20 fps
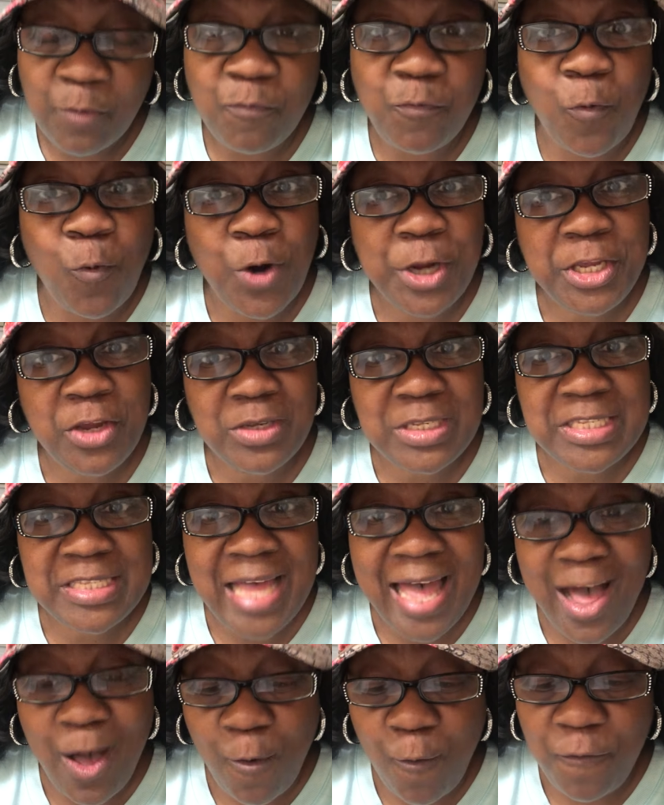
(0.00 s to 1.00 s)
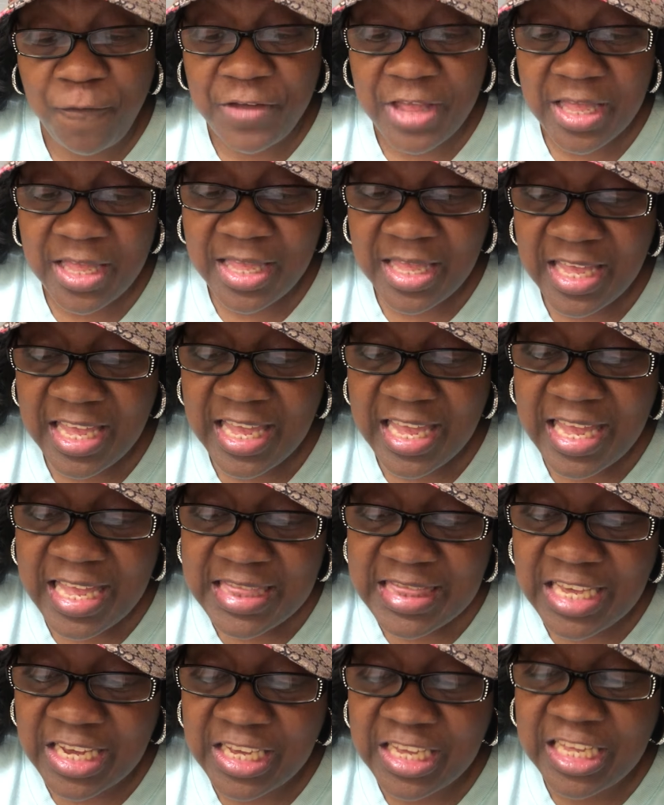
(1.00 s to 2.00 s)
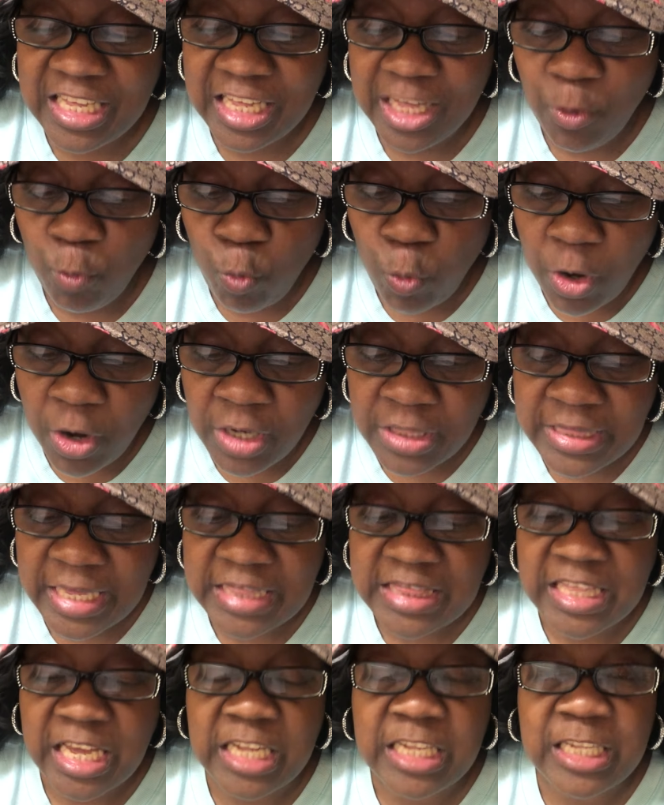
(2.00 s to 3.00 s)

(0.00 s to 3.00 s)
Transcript: for yourself the good work that the